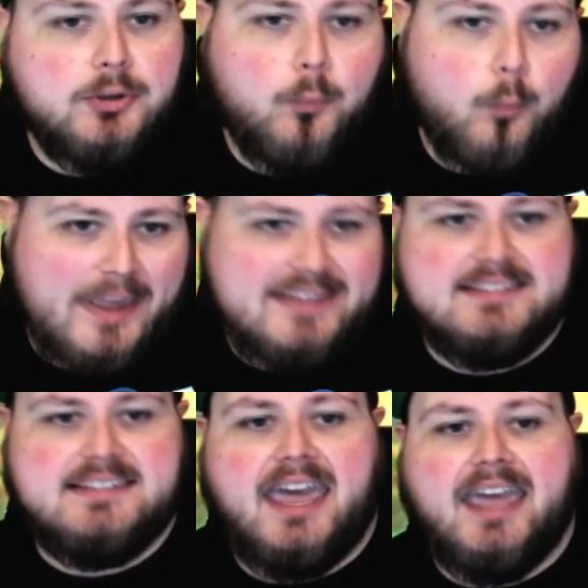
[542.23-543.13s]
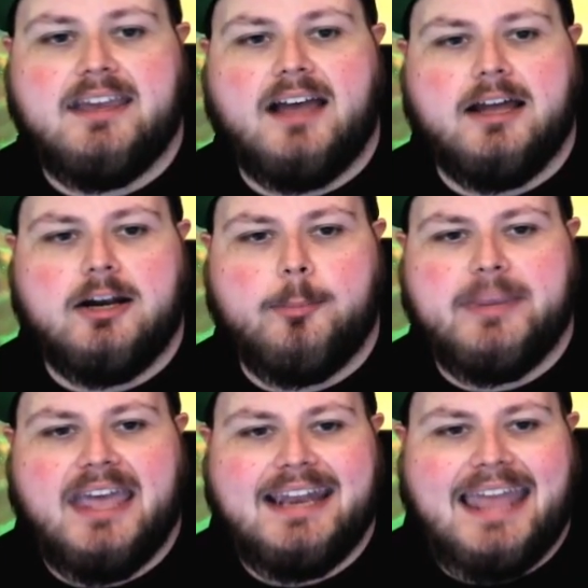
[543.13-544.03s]
Wednesday, it'll
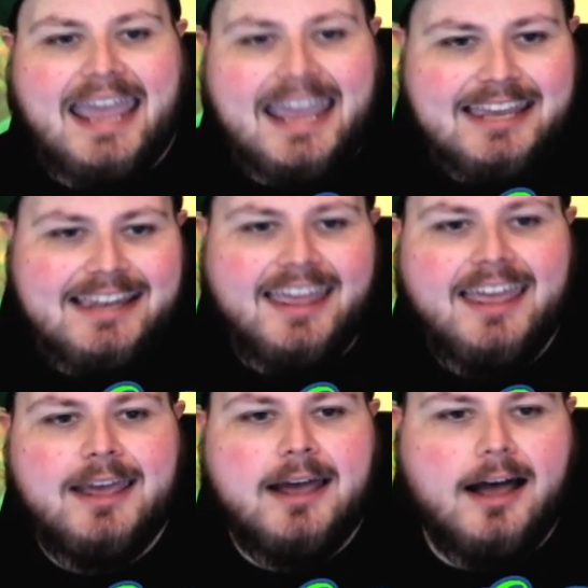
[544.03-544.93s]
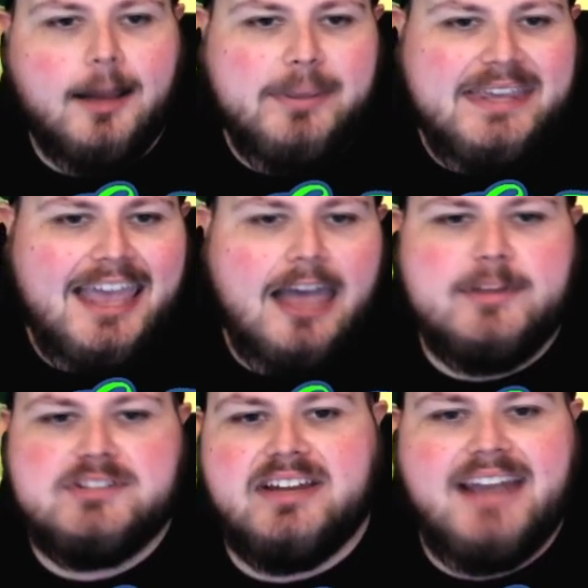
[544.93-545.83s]
be at 8 p.m.
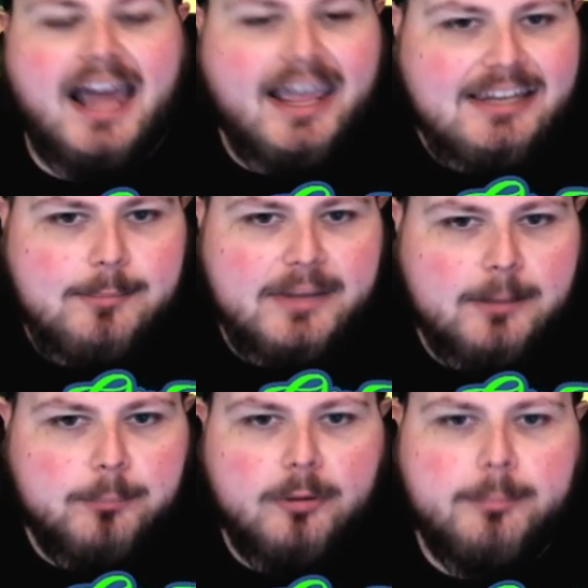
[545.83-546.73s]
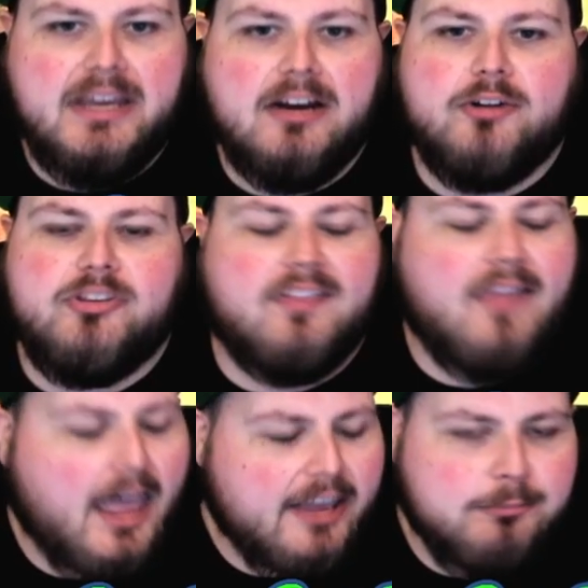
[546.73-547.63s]
It's a 90-minute premiere. It's a
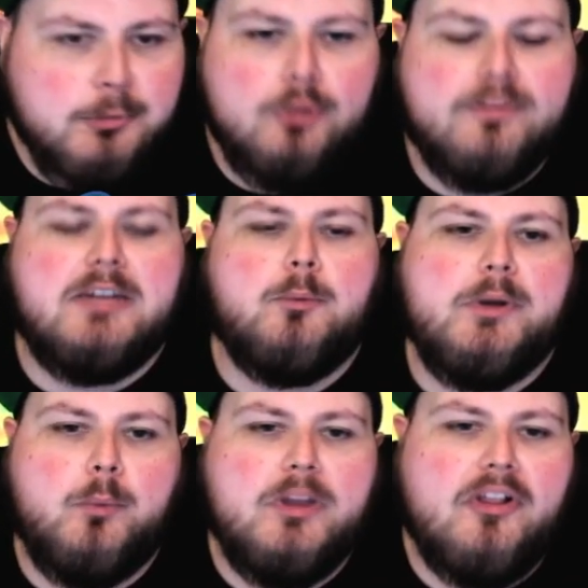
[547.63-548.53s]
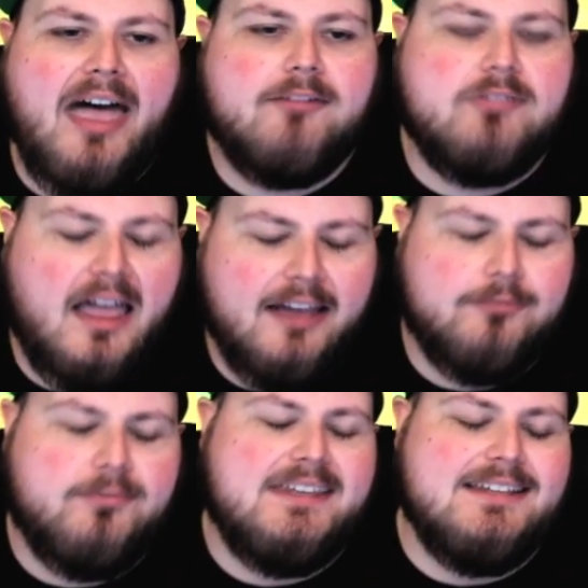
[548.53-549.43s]
live move-in. We will have
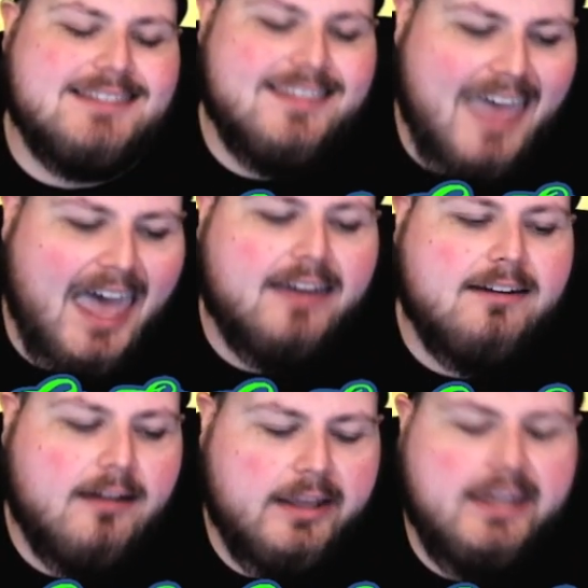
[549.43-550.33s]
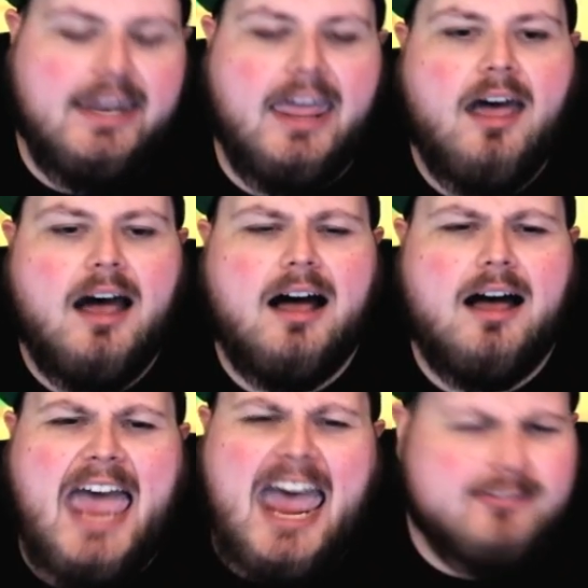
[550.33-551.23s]
live feeds that night.
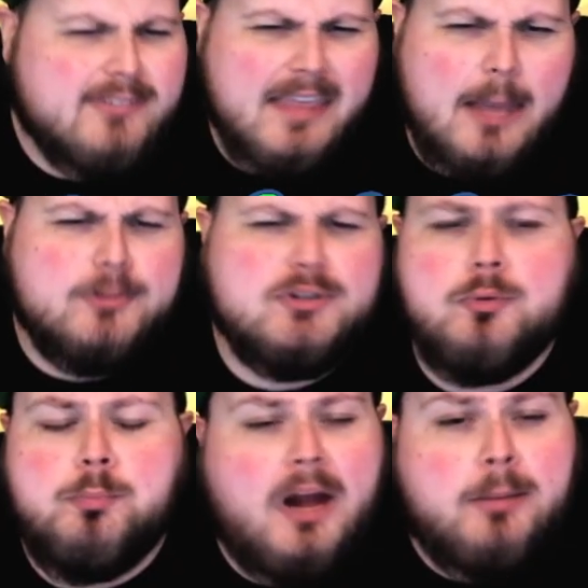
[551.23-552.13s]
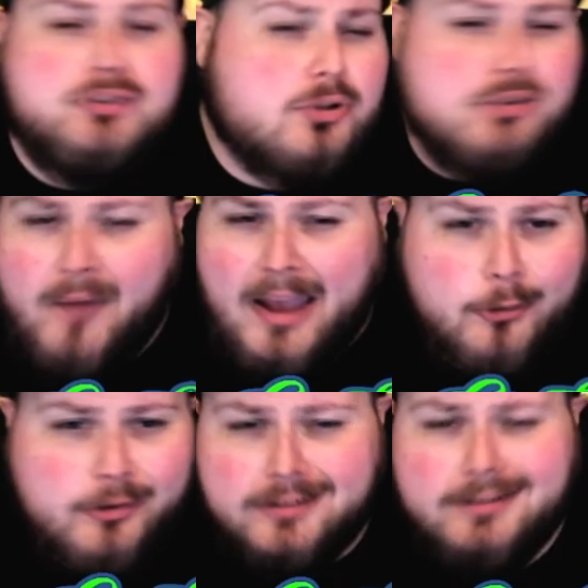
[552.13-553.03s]
After the episode, probably starts
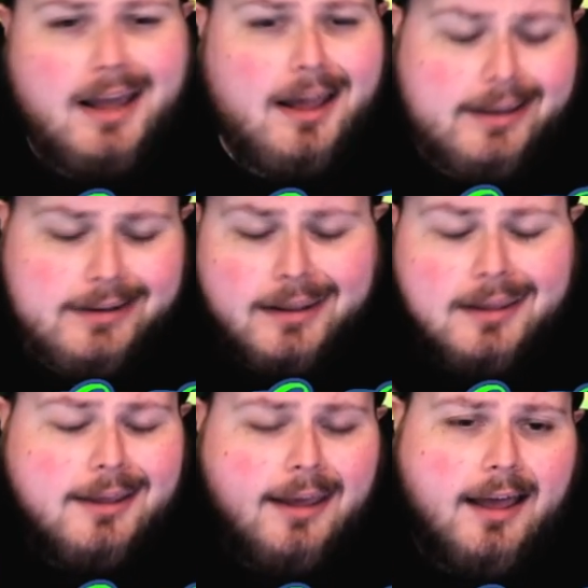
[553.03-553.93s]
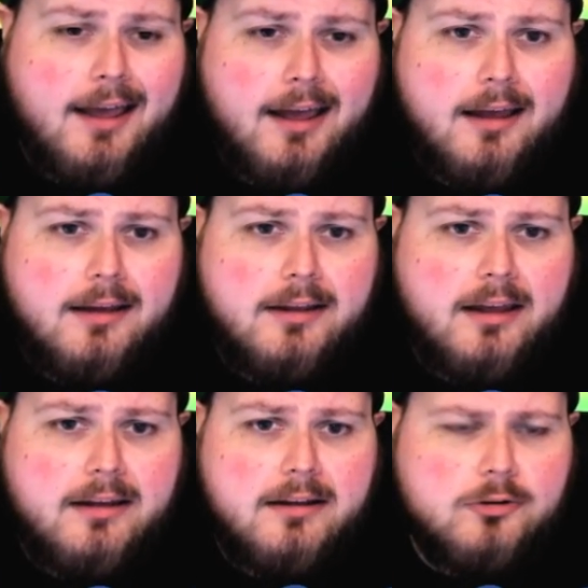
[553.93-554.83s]
around 9,
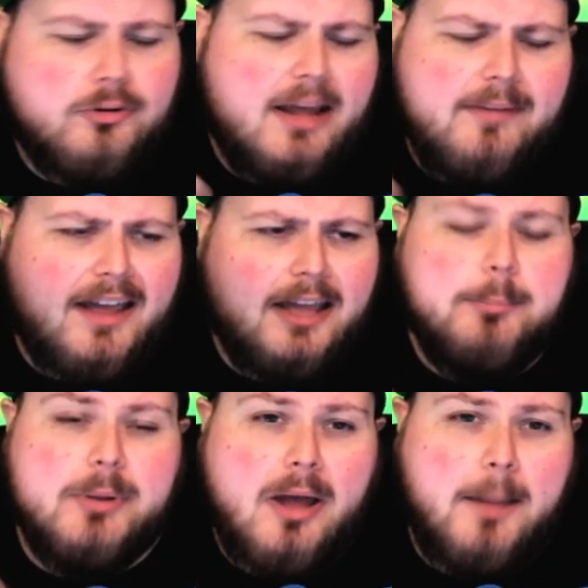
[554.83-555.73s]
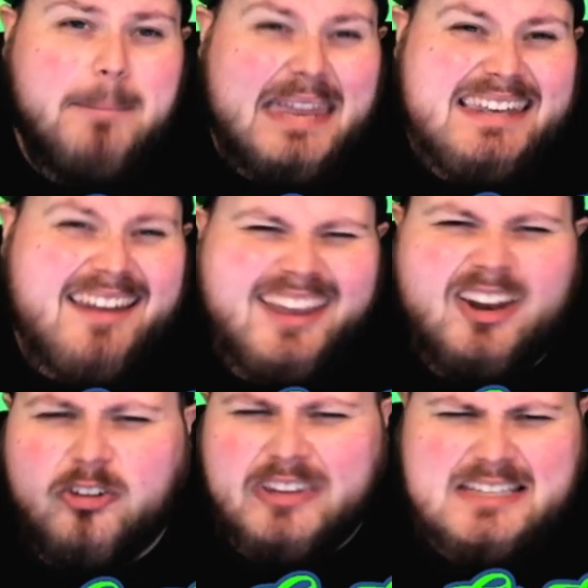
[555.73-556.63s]
or not 9, but
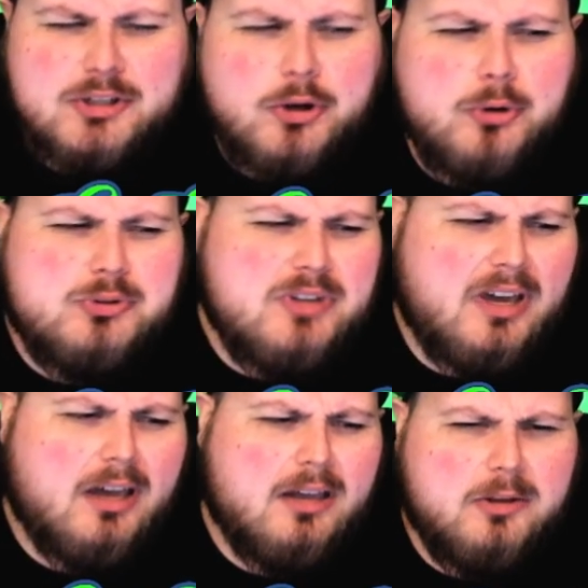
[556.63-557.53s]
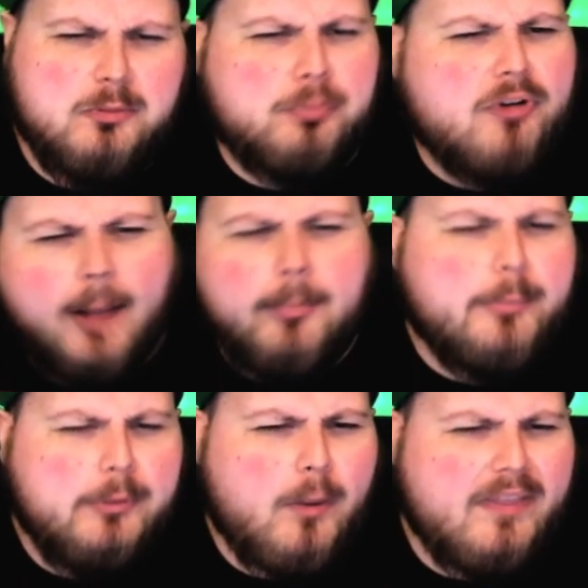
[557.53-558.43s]
midnight on the East Coast is
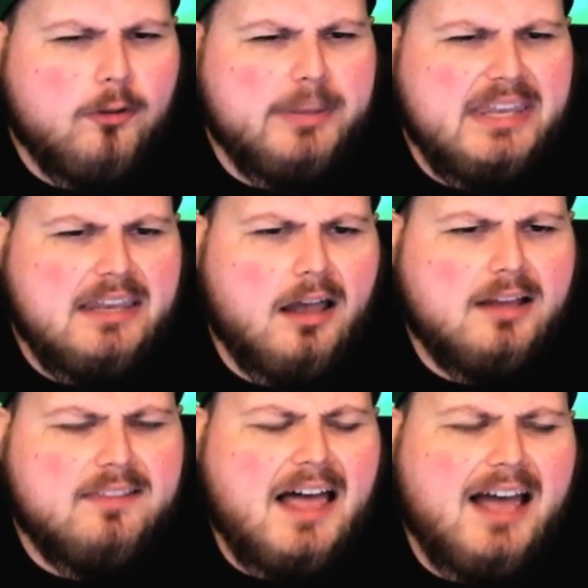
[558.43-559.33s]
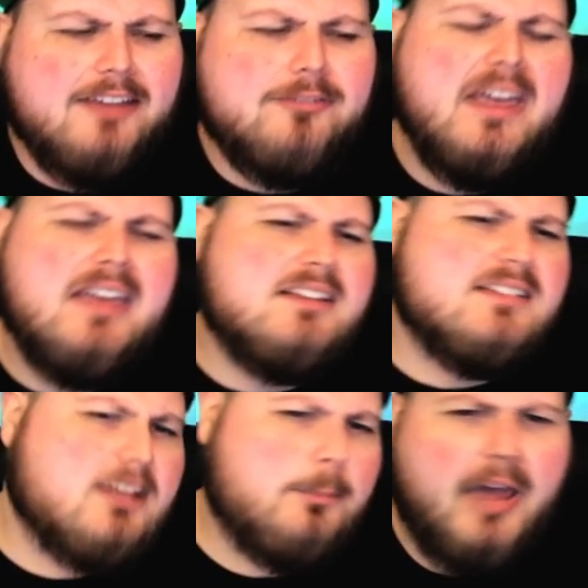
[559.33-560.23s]
probably when they'll be live,
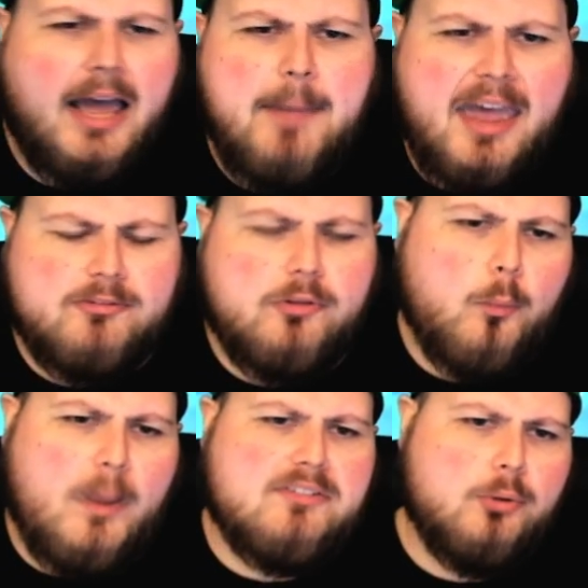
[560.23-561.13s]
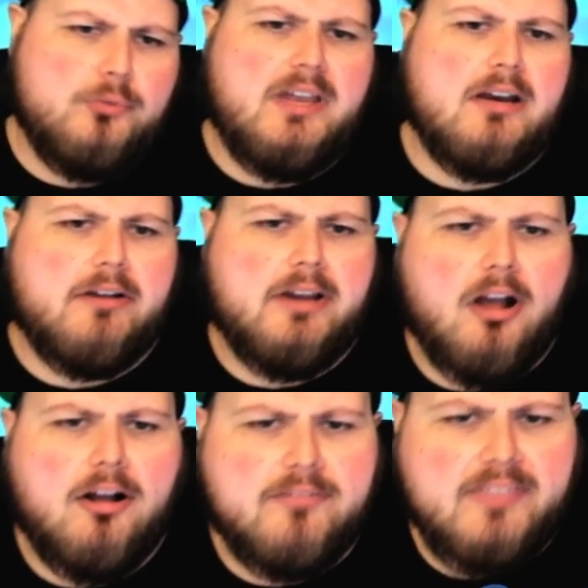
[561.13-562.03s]
sometime after the West Coast airing
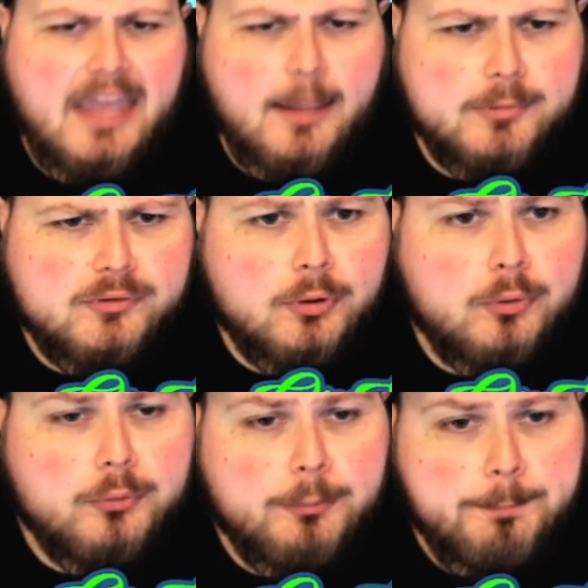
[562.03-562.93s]
of the episode.